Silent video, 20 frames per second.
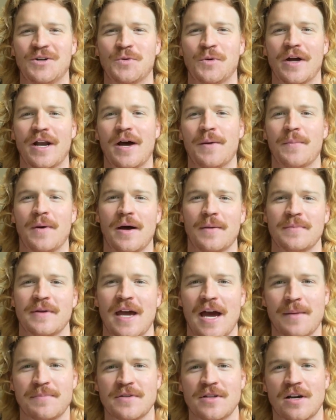What up? I'm
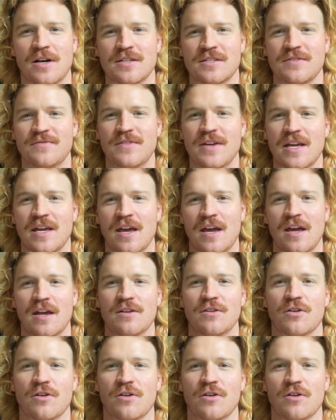Captain Austin B. King,